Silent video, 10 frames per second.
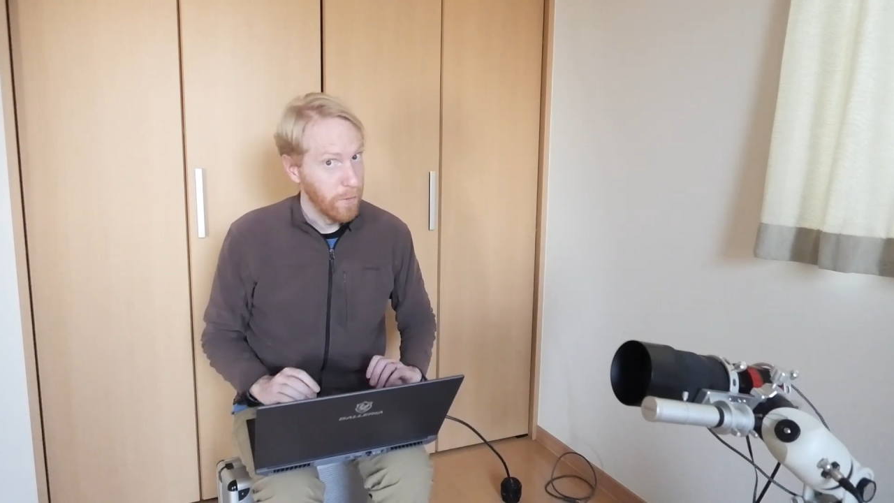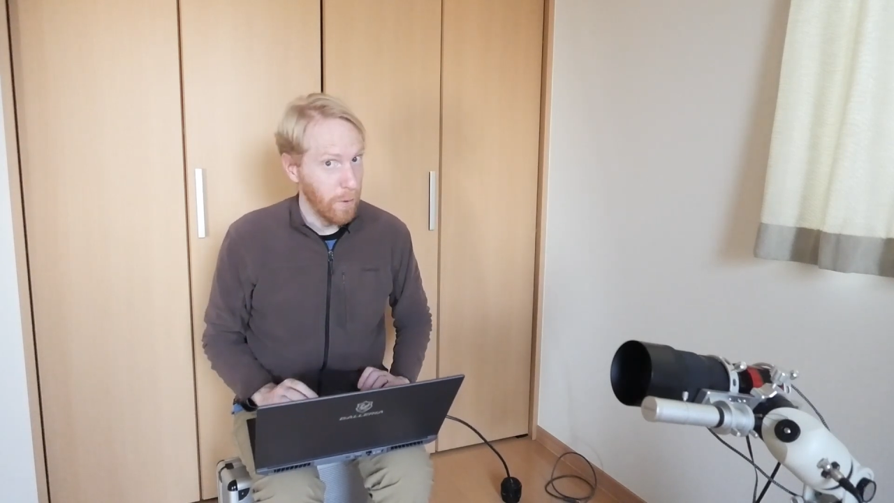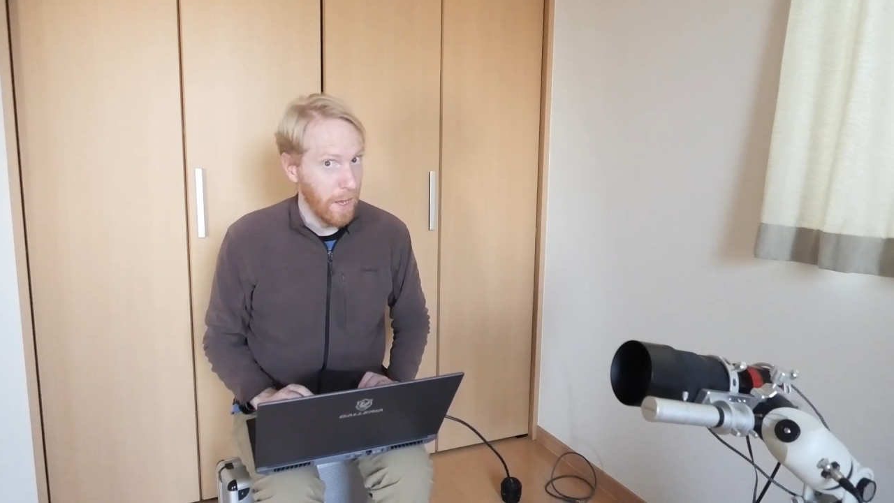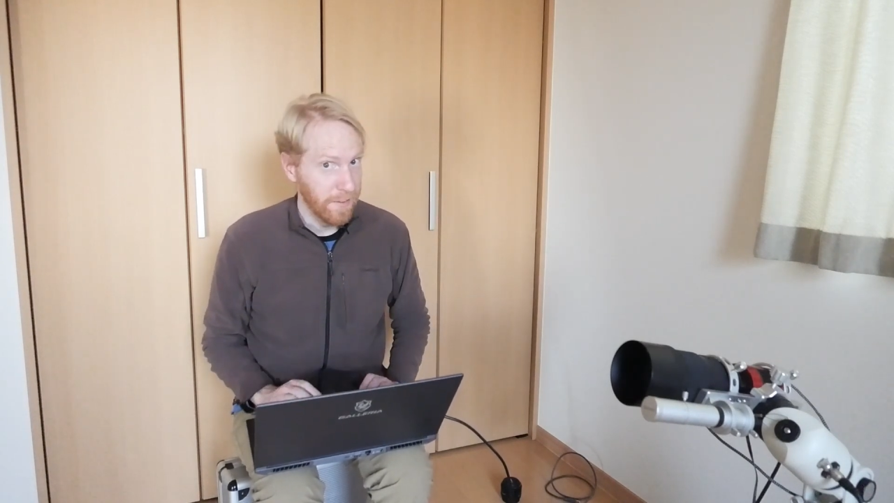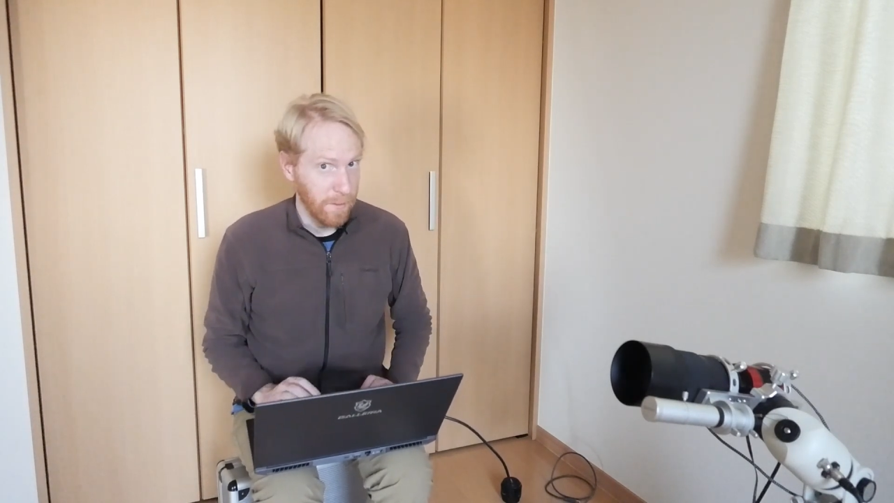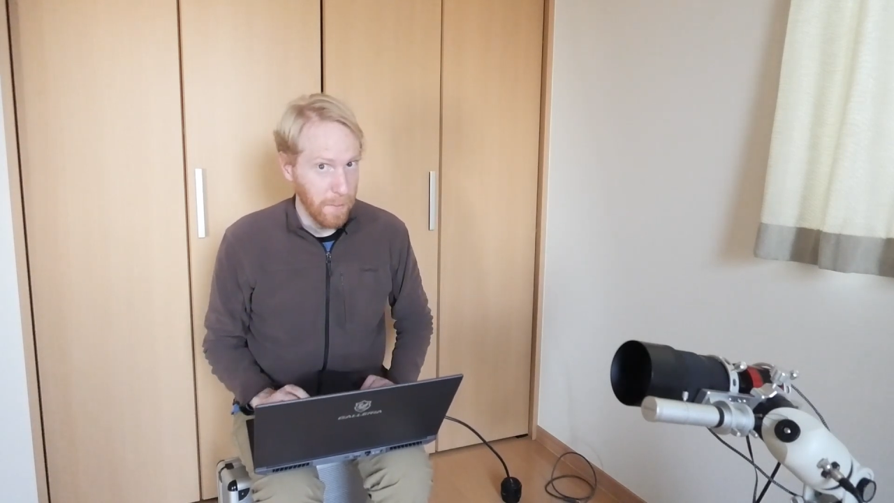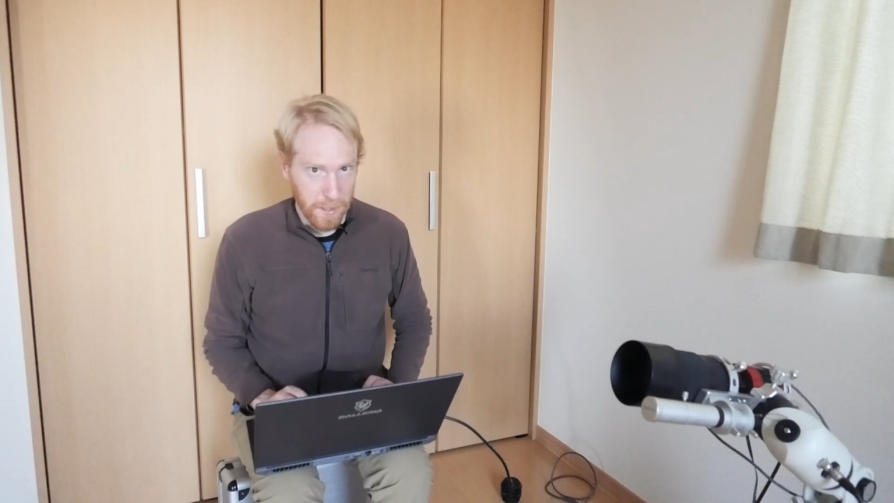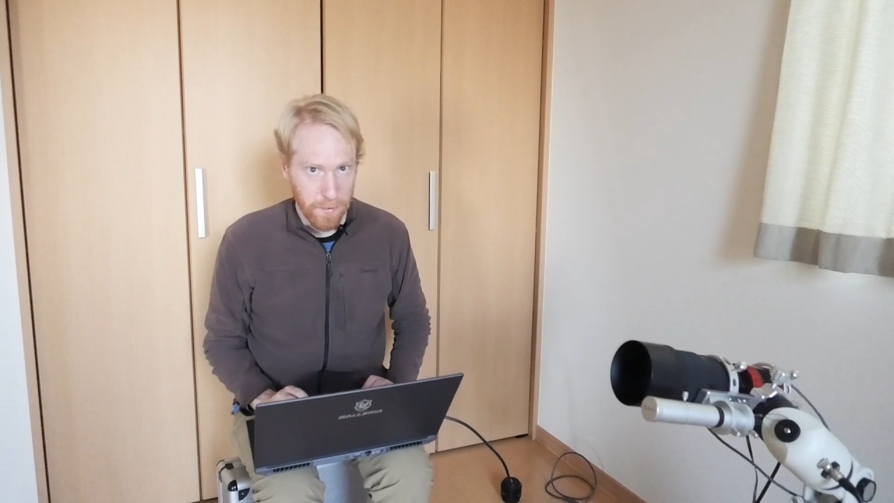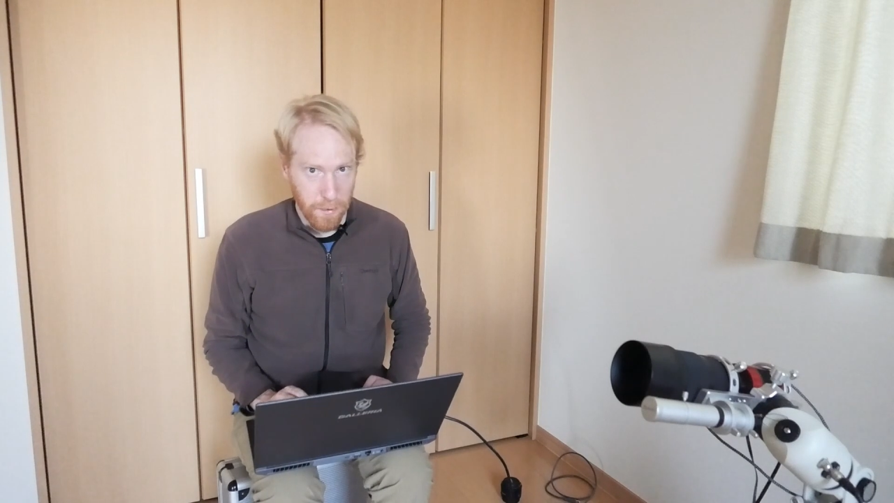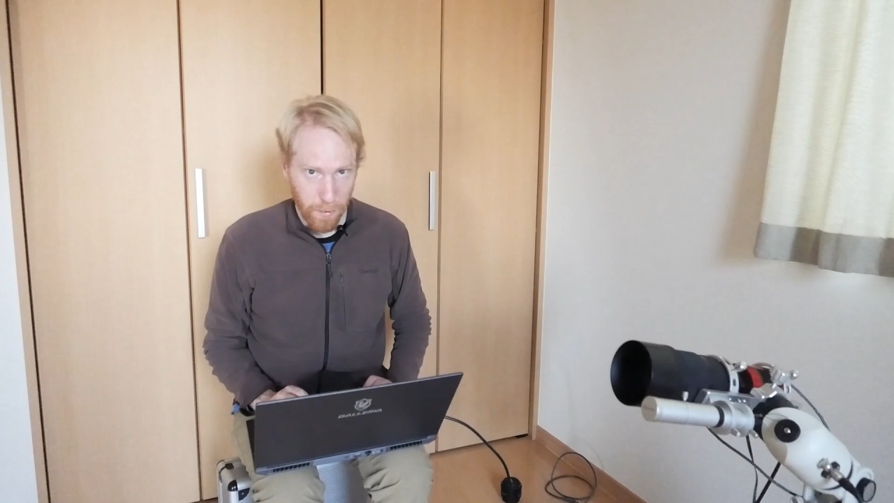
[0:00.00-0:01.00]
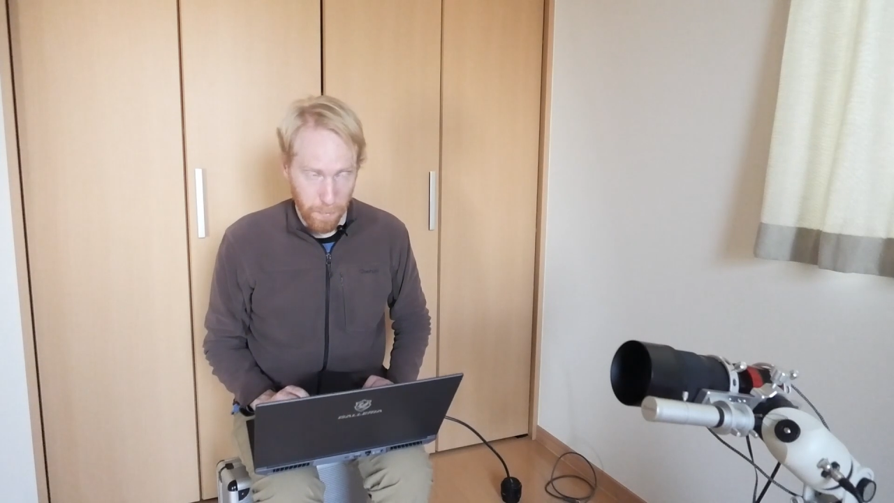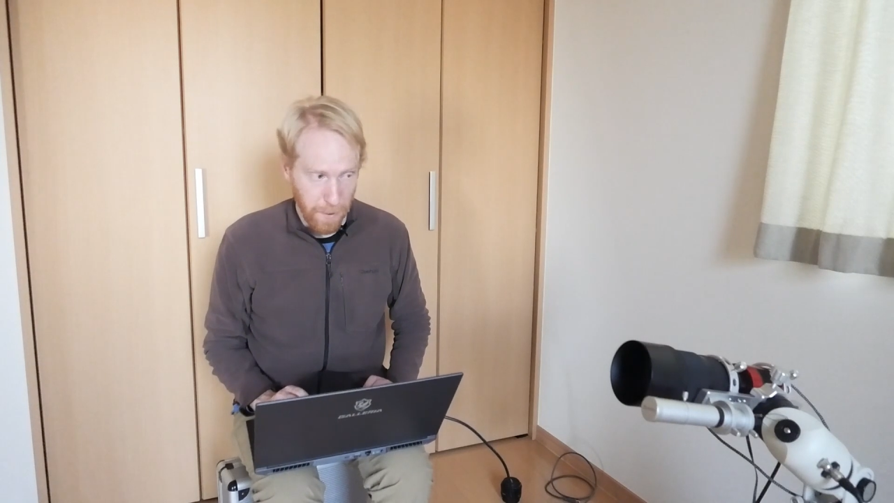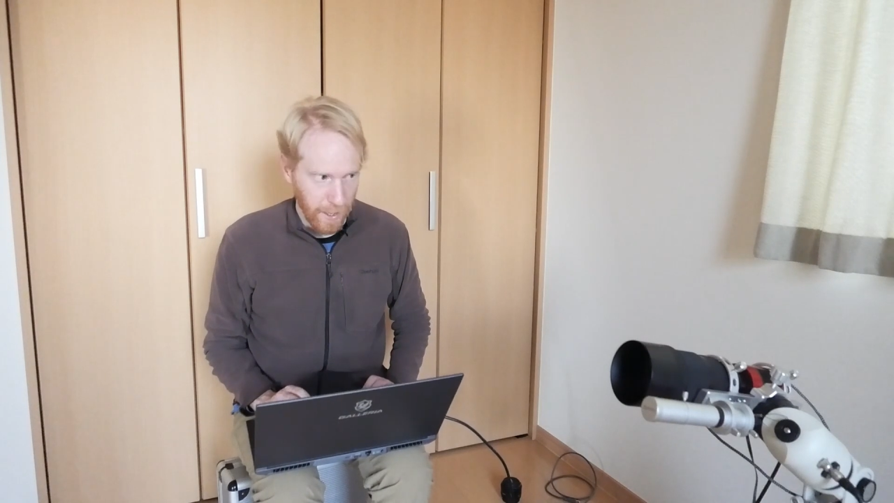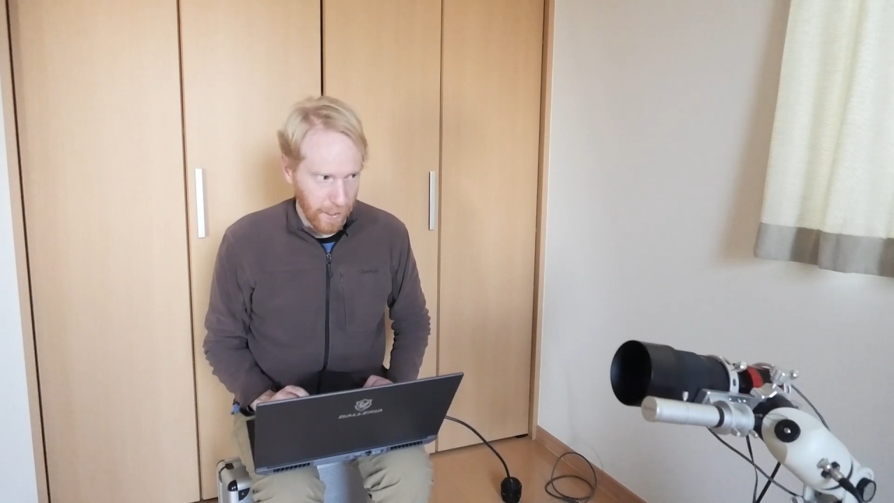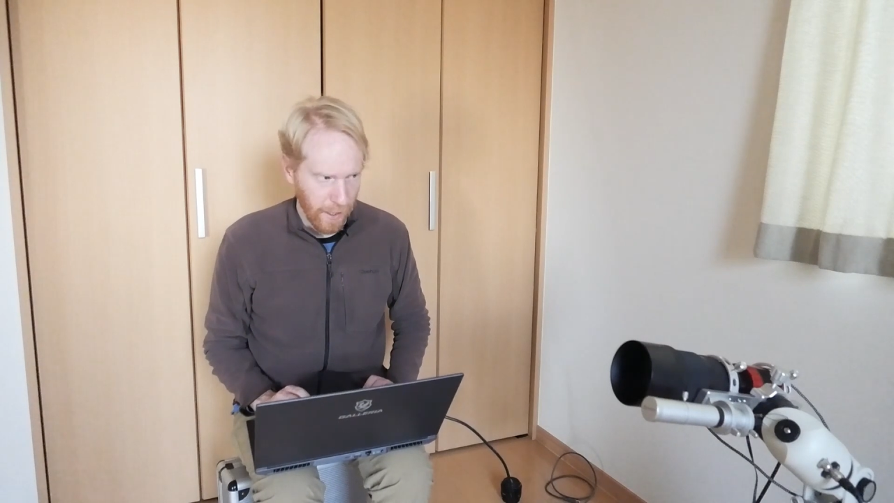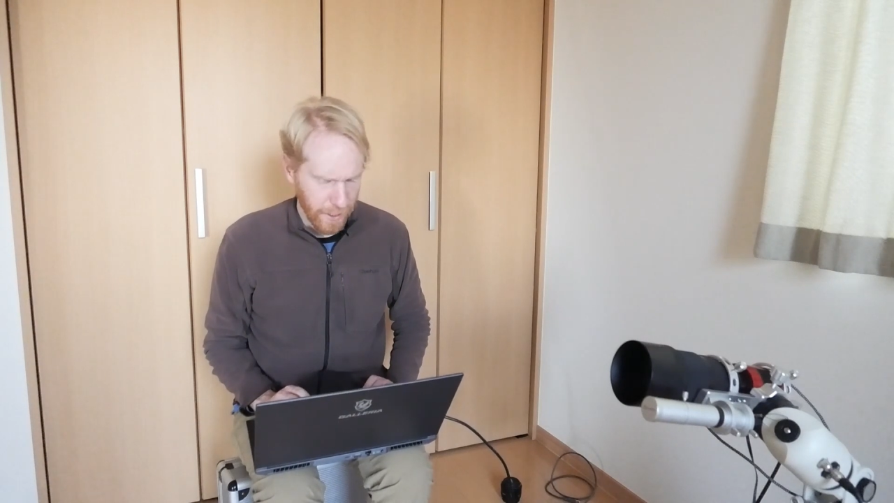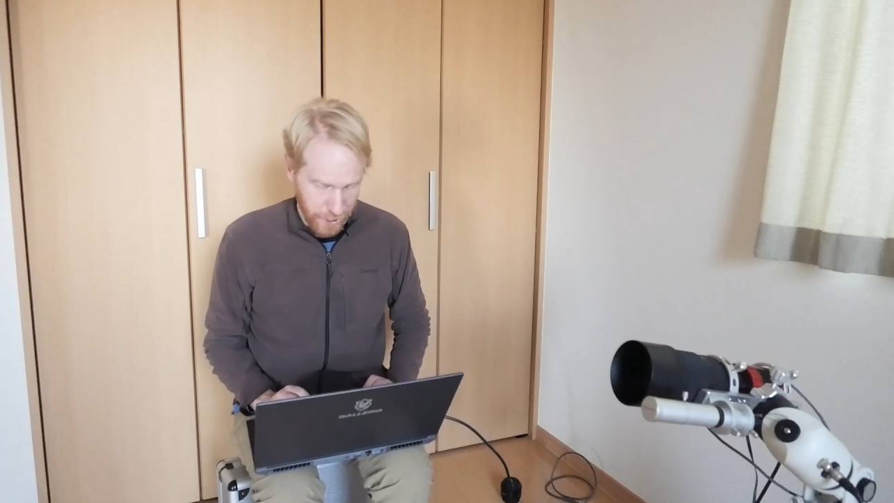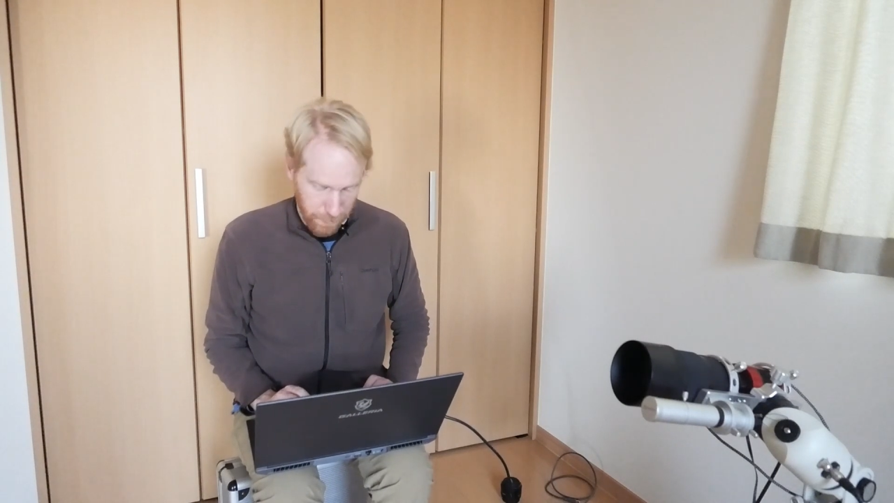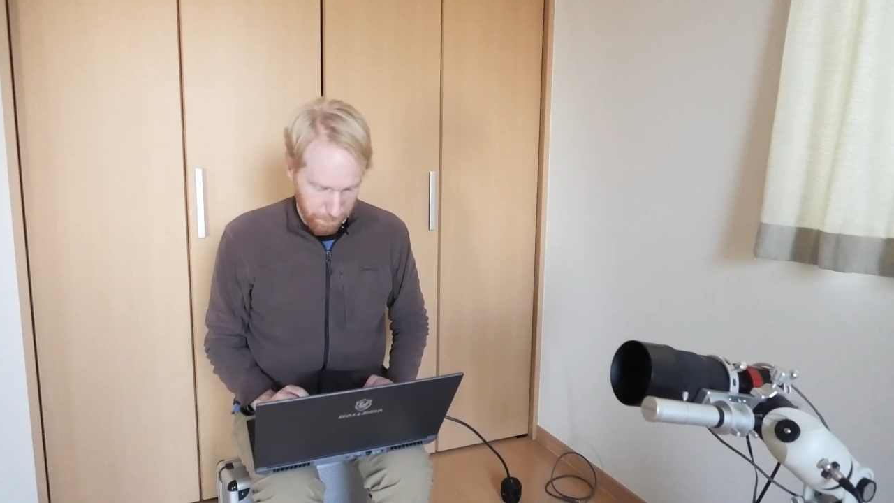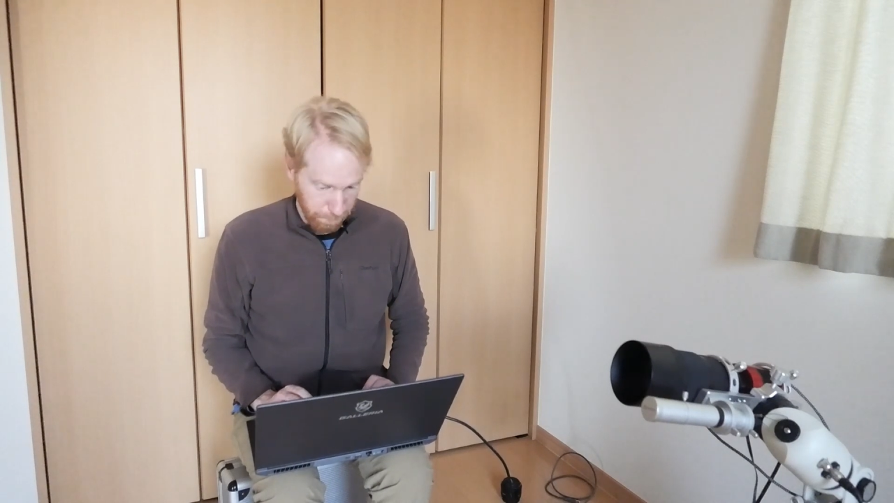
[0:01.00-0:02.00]
to estimate your backlash
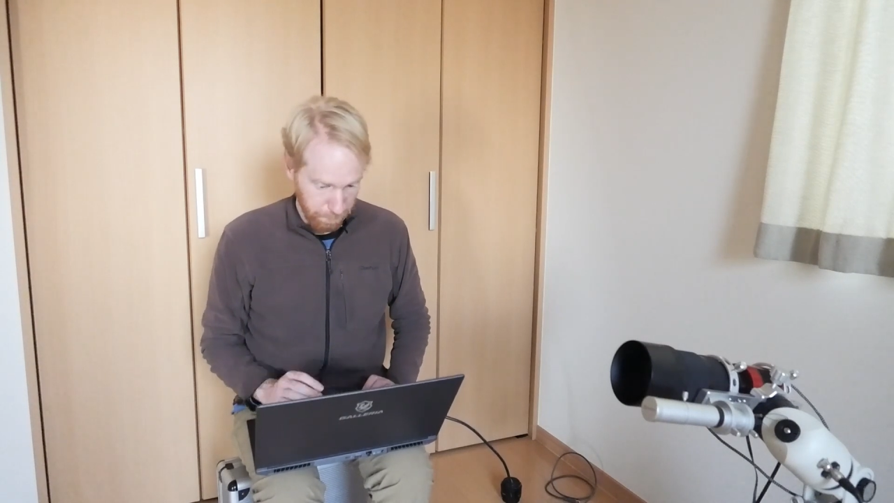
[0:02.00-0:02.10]
cash.